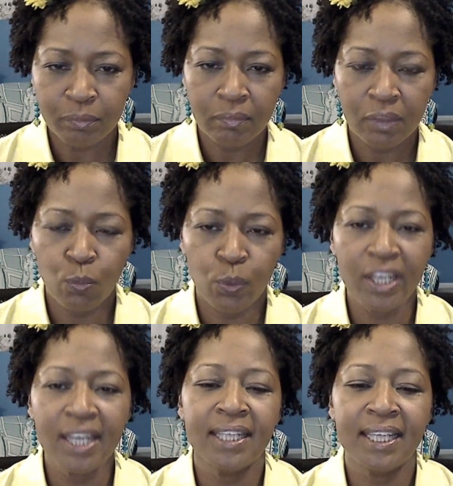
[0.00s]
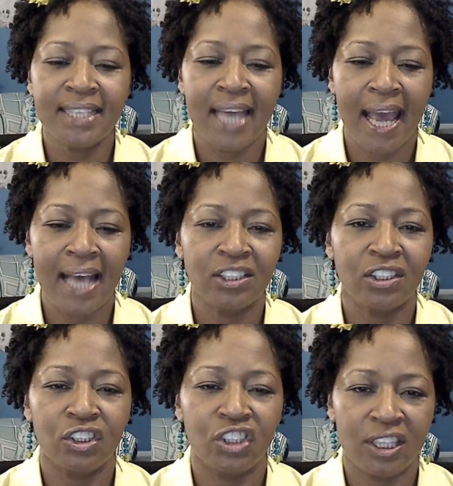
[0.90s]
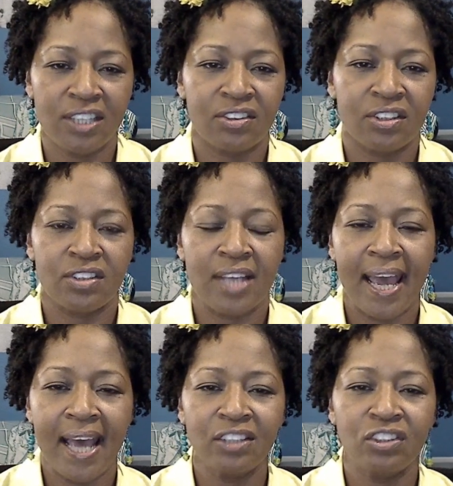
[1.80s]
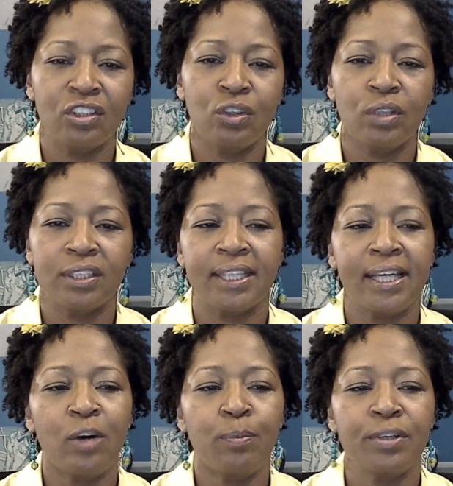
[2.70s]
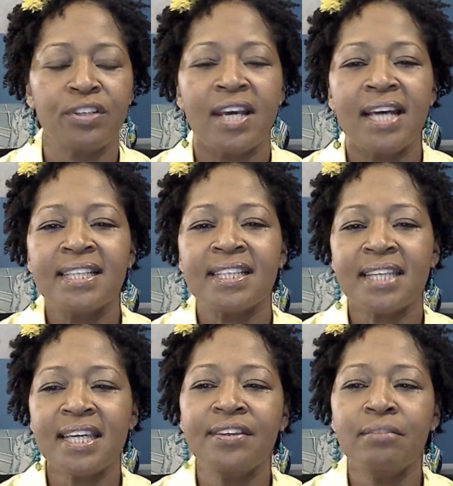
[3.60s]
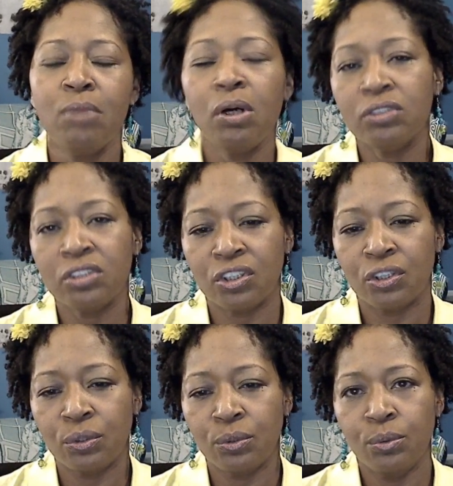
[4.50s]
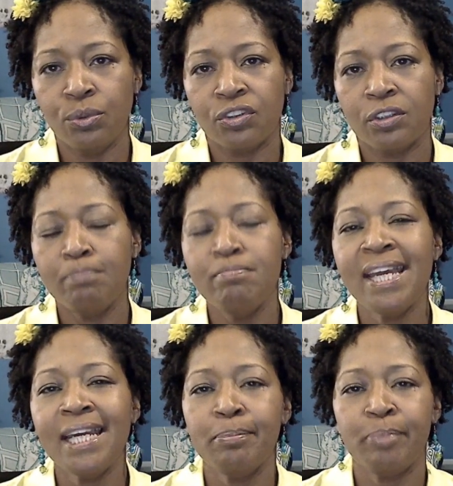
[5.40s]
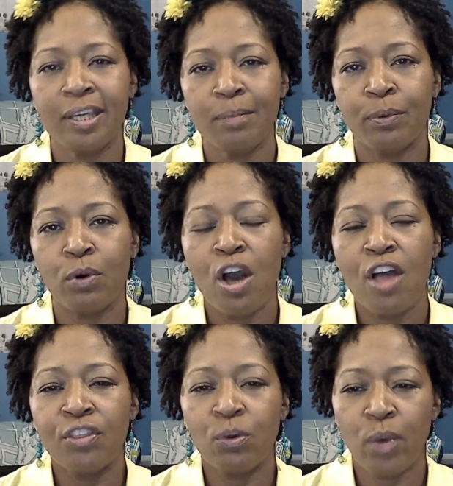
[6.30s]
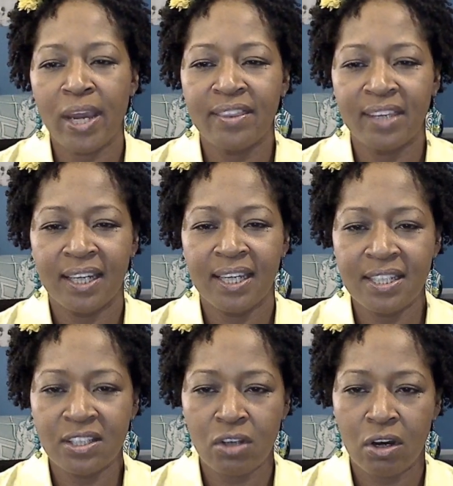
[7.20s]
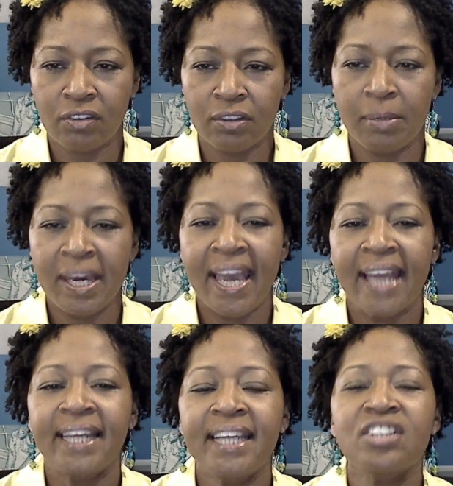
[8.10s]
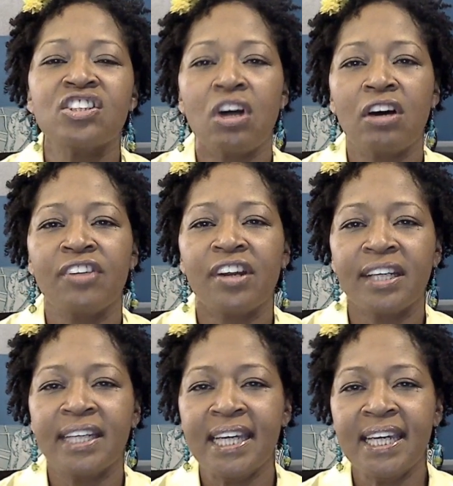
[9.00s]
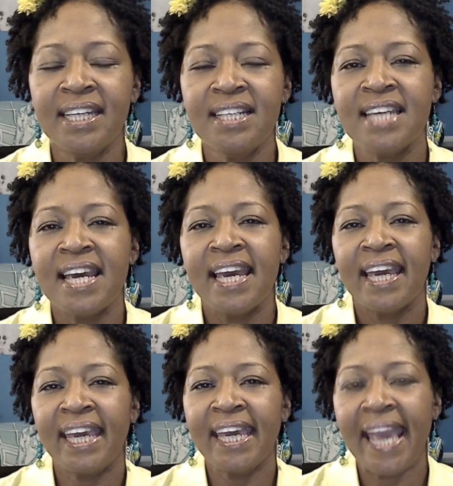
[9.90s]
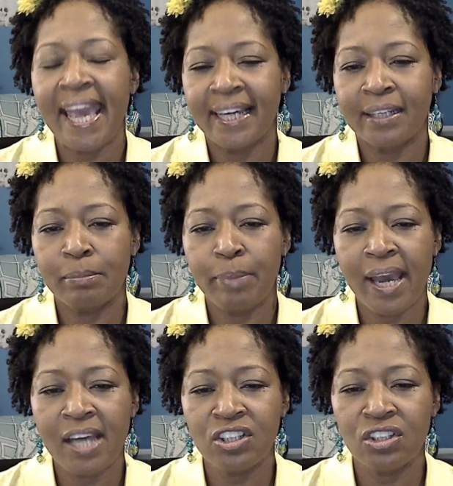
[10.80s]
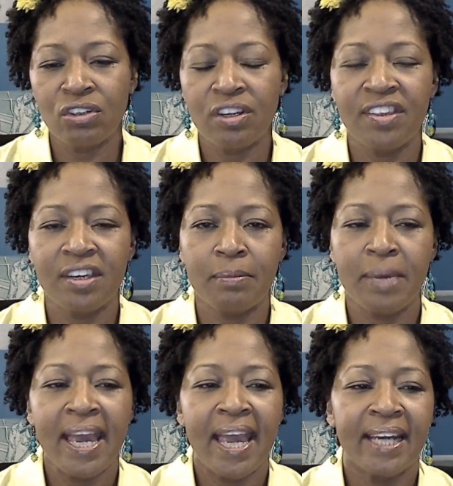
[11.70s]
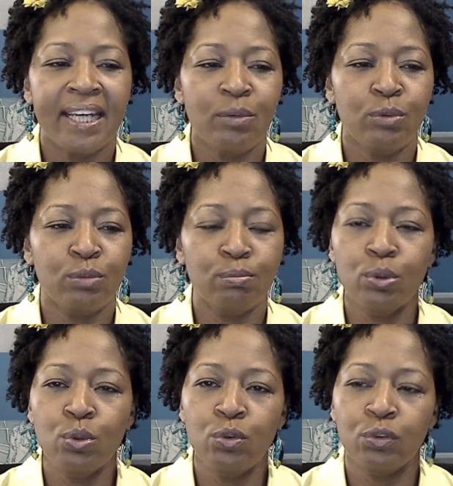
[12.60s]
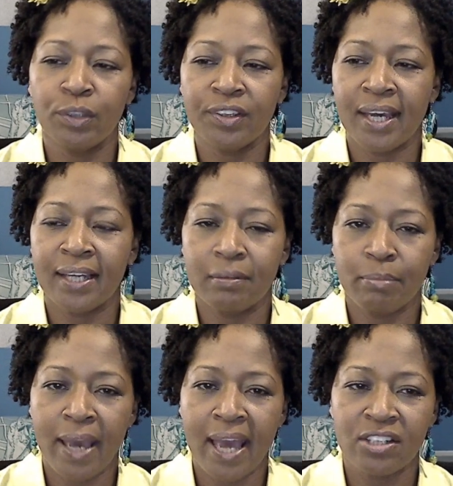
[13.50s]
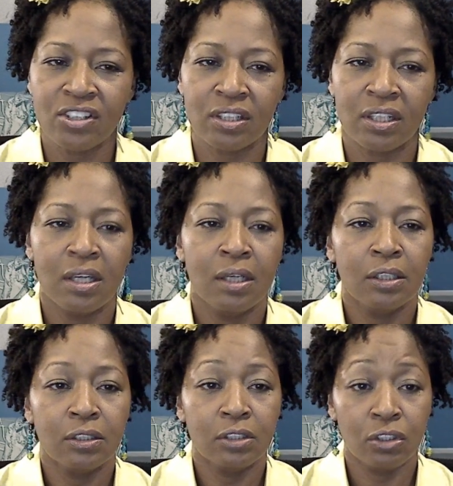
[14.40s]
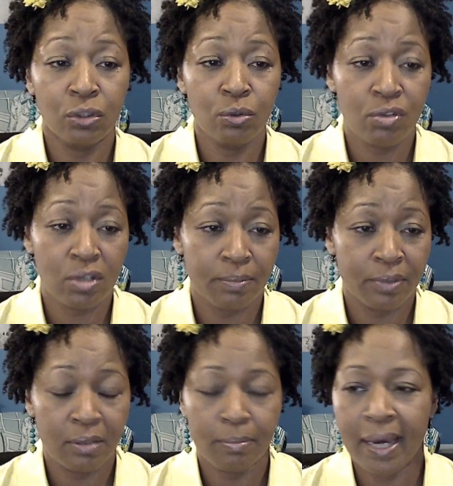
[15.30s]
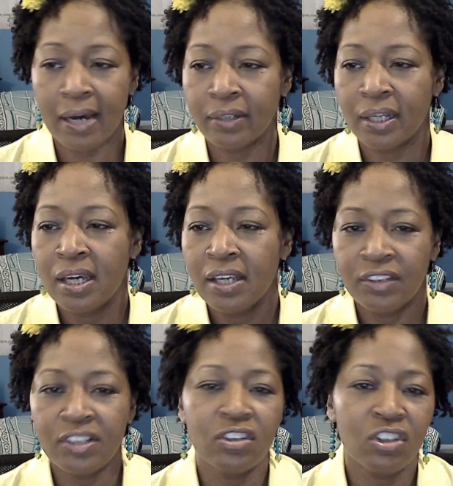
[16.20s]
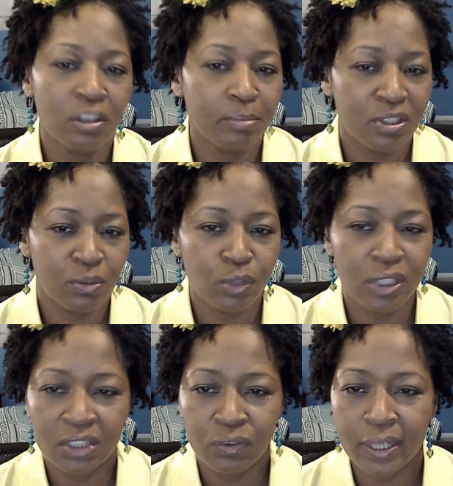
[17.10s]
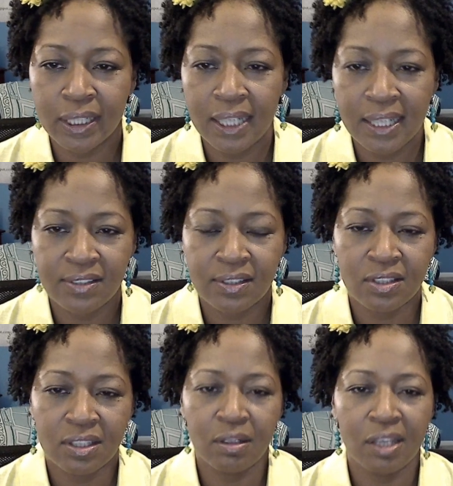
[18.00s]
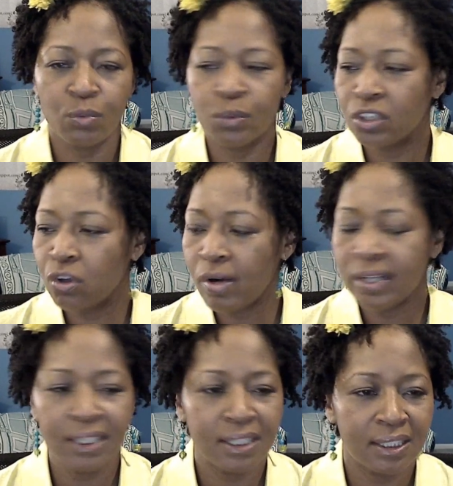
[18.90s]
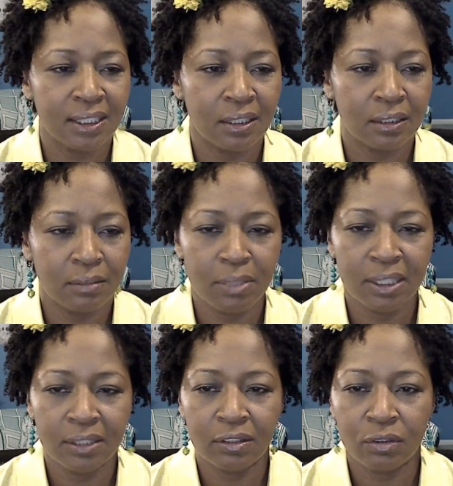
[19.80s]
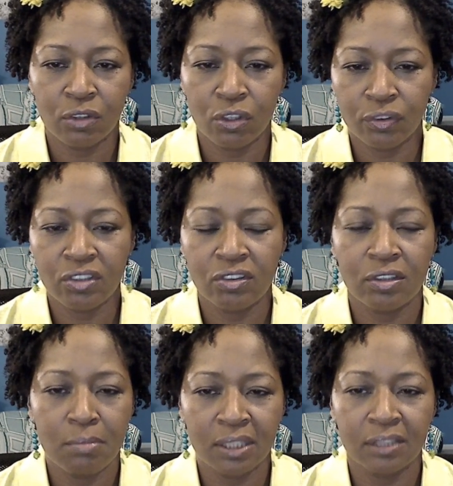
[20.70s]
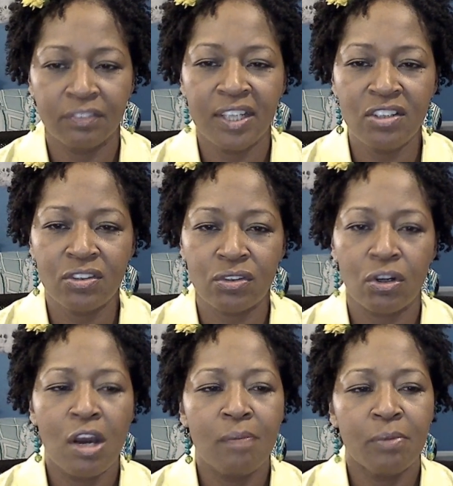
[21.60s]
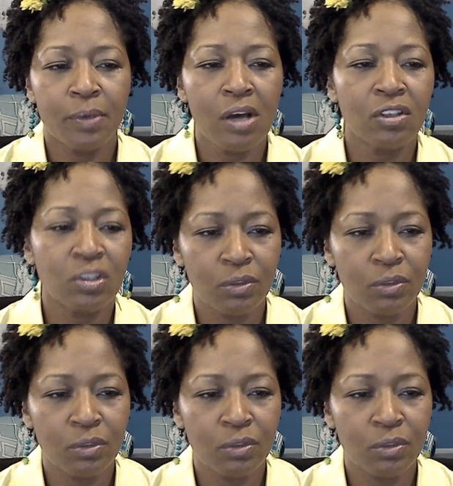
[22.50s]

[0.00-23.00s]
we need to ask Jesus, ask the Lord to help us see the multitudes, the many people, the way that he saw them. And he saw their needs. He had compassion on them and he was moved with that compassion to do something about it. These are going to be some really great lessons. And as we're going into the month, you know, this is the month of Easter, but we also want to